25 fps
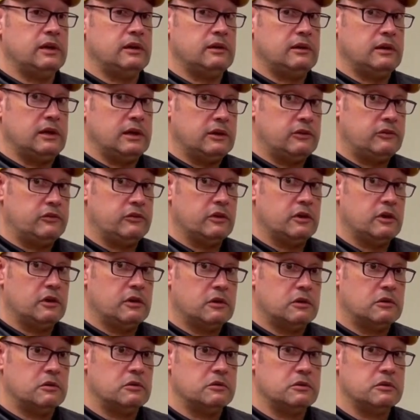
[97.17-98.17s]
its
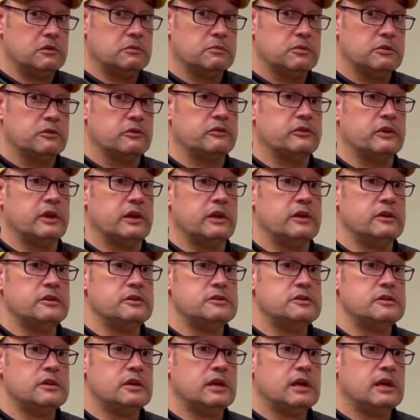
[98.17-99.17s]
own
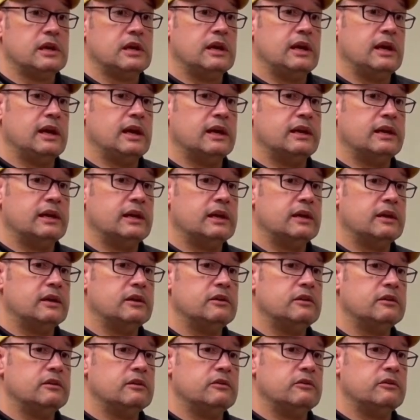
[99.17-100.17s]
percentage, and
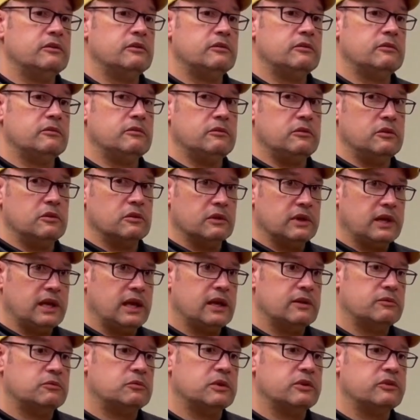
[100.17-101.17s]
then you'll
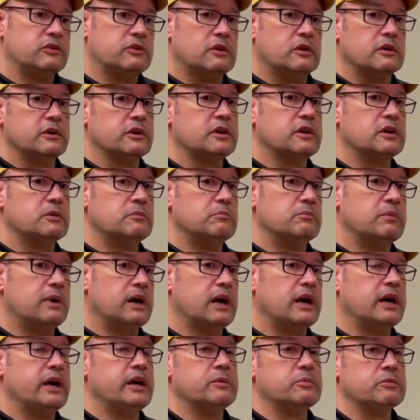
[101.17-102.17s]
have what's called a
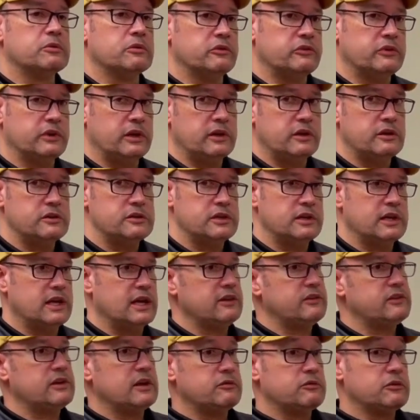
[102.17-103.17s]
combined percentage, and
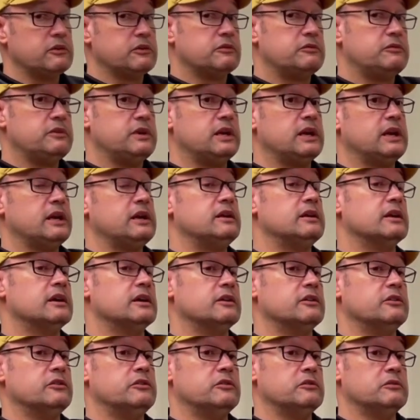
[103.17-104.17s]
that's after the VA
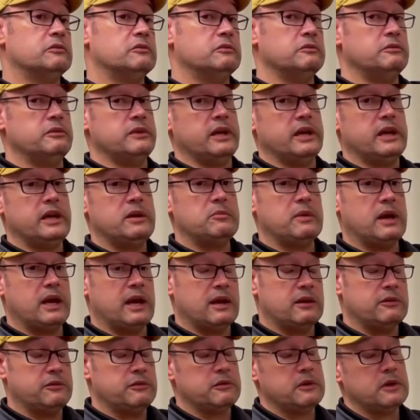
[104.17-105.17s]
does VA
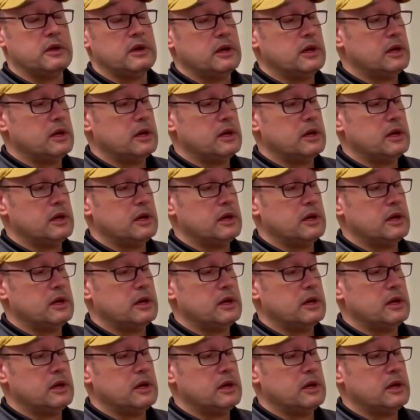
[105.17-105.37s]
math,